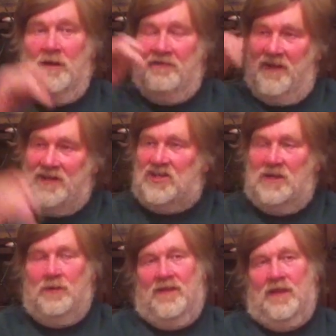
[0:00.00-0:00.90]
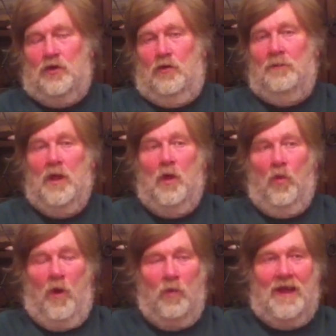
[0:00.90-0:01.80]
And eventually when they come,
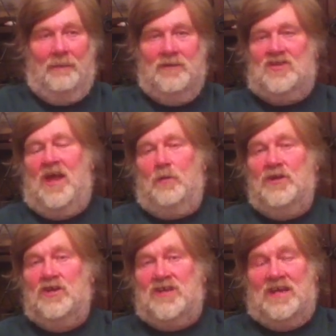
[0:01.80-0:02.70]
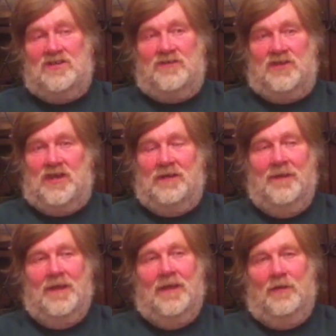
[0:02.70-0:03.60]
what will happen, it's like when you're tench fishing.
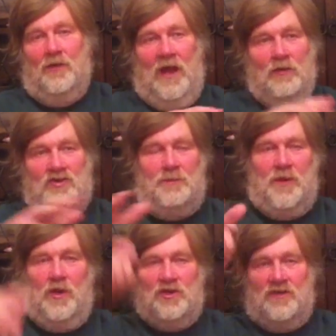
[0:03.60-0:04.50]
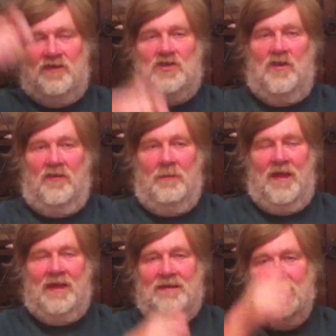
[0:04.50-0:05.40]
Loads of perch, you're fishing on the
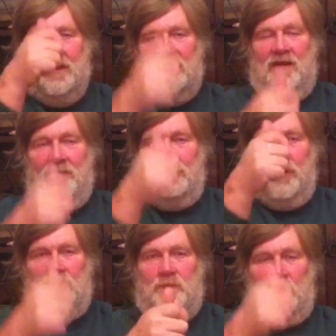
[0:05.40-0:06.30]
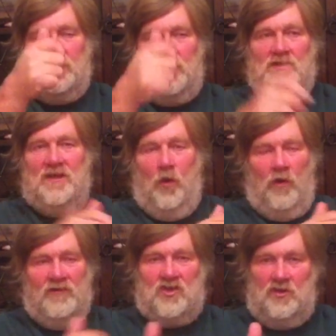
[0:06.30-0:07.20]
maggot, you're having perch, then
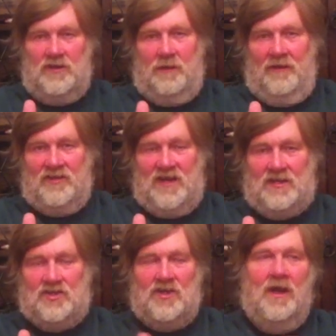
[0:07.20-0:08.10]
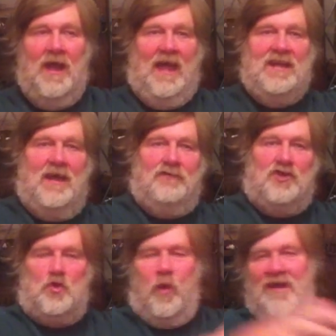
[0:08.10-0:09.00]
all of a sudden you have a tench. And you
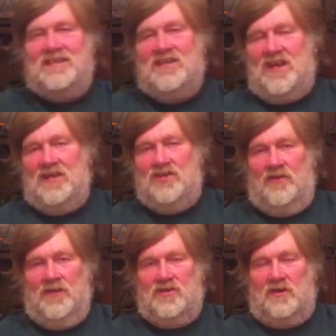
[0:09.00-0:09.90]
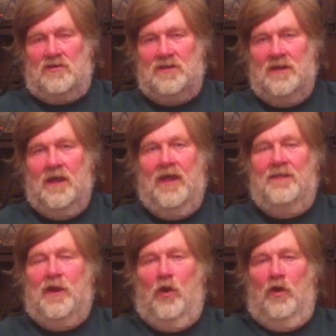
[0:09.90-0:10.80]
have 20 tench on the trot.
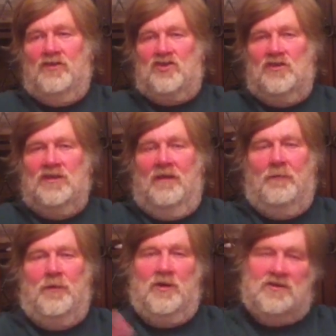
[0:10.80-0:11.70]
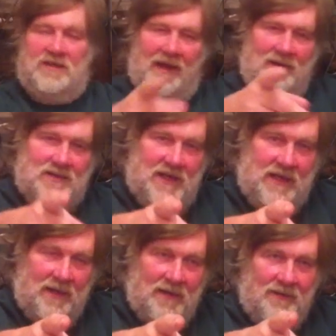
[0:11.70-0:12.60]
Then all of a sudden you have a perch.
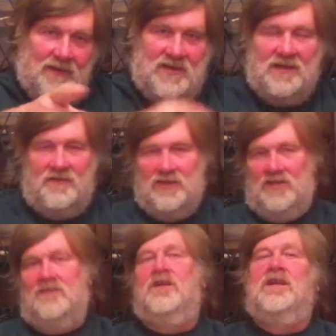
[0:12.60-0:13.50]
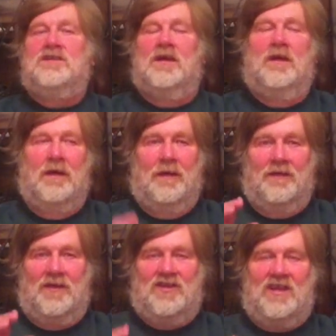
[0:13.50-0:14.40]
Guarantee the tench fishing's finished.
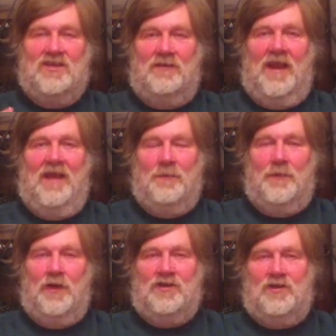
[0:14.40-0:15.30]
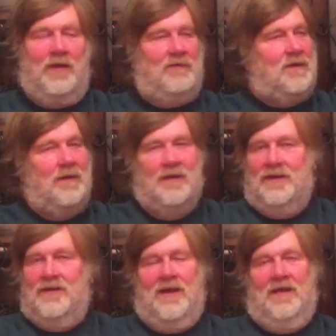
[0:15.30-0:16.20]
The tench have allowed the perch to have it,
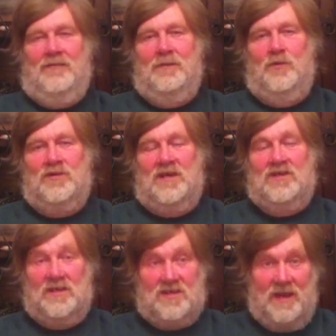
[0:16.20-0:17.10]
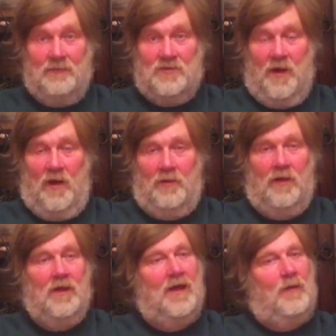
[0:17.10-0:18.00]
you don't have any more tench. It's the same as barbel.